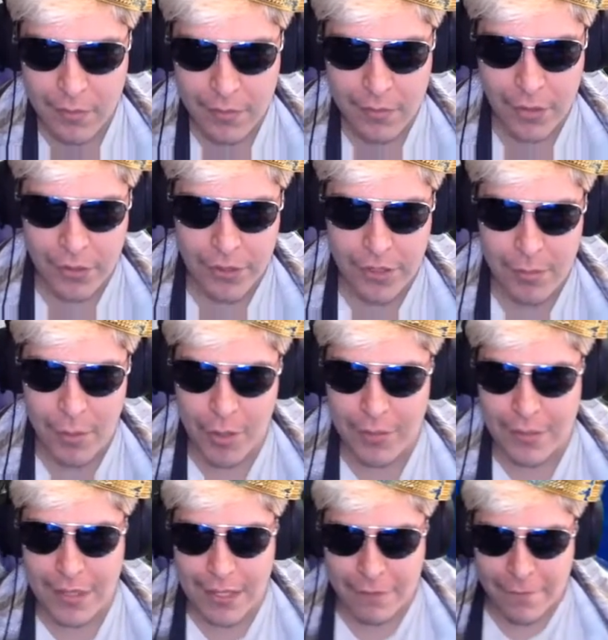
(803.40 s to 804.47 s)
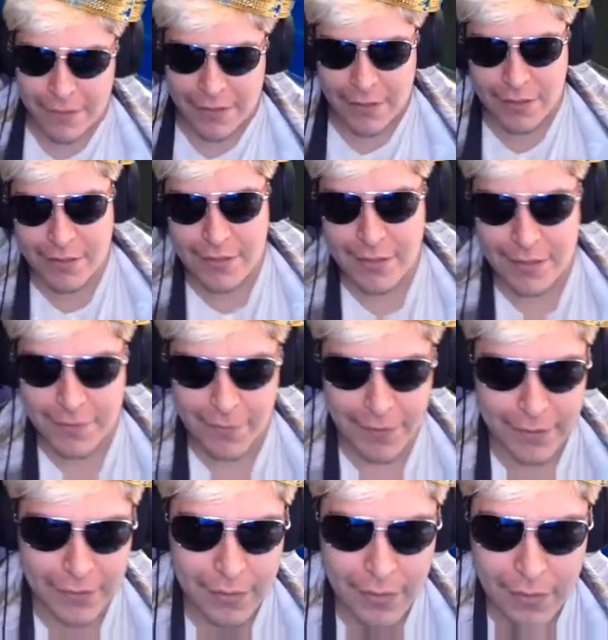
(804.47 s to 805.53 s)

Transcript: No, Thunderbolt not affecting us. That's fine.